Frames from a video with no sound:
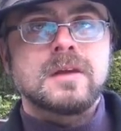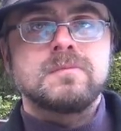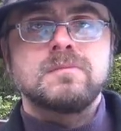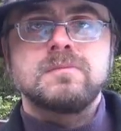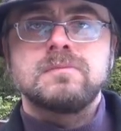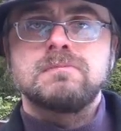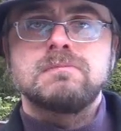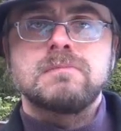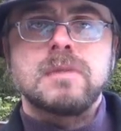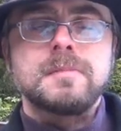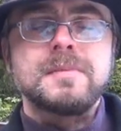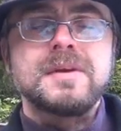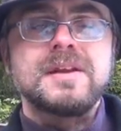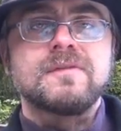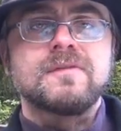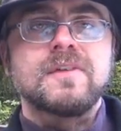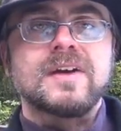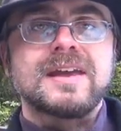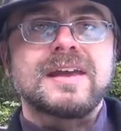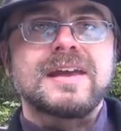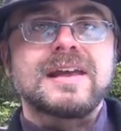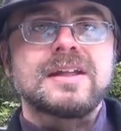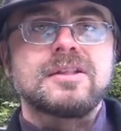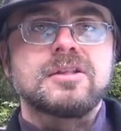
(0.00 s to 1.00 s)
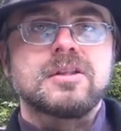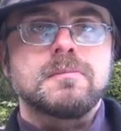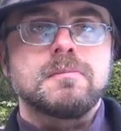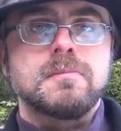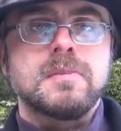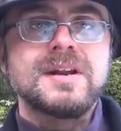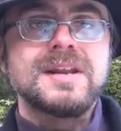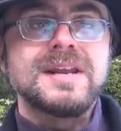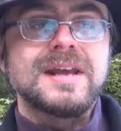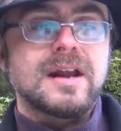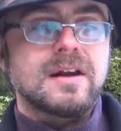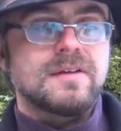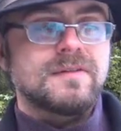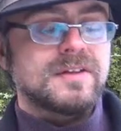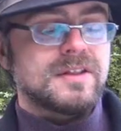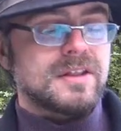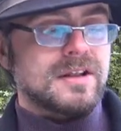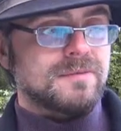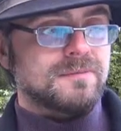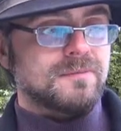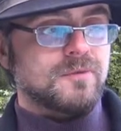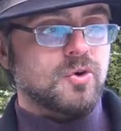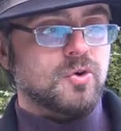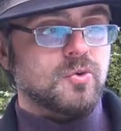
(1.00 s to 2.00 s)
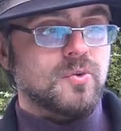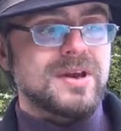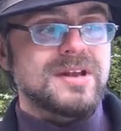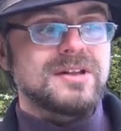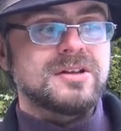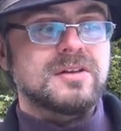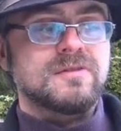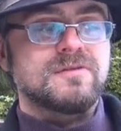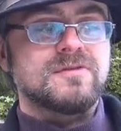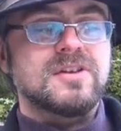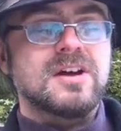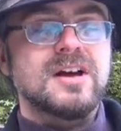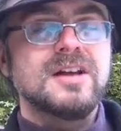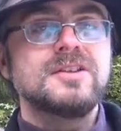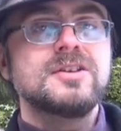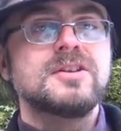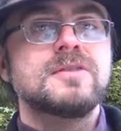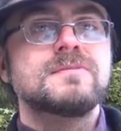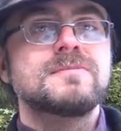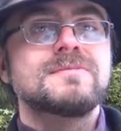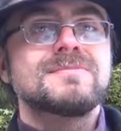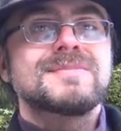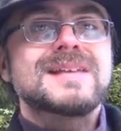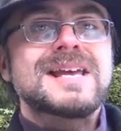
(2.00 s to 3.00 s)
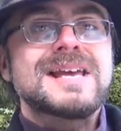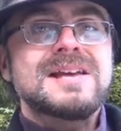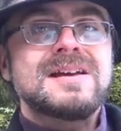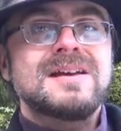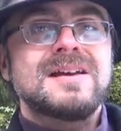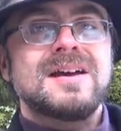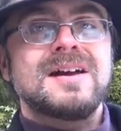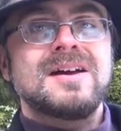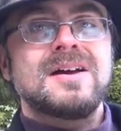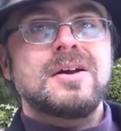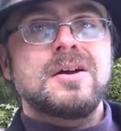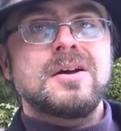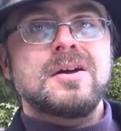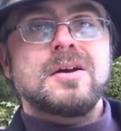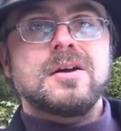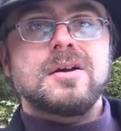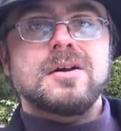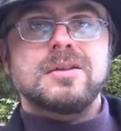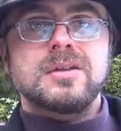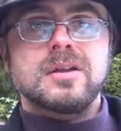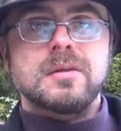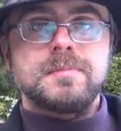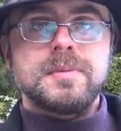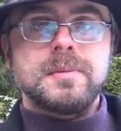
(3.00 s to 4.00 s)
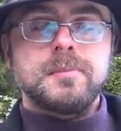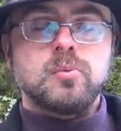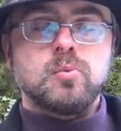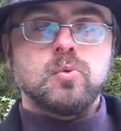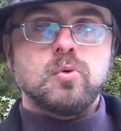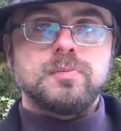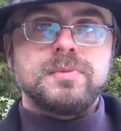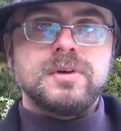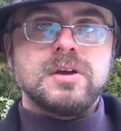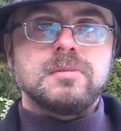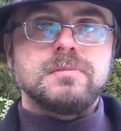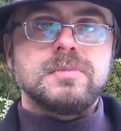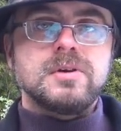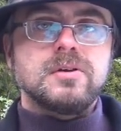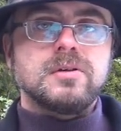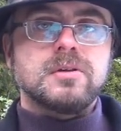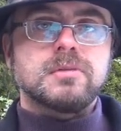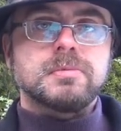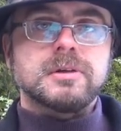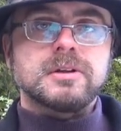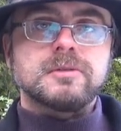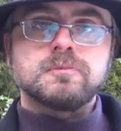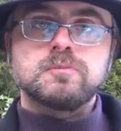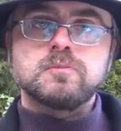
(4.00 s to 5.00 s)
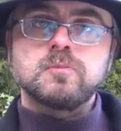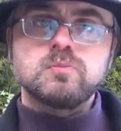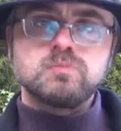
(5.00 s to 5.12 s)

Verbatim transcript: I mean, if I can get some money out of it, then great. If not, eh, some people will be amused. But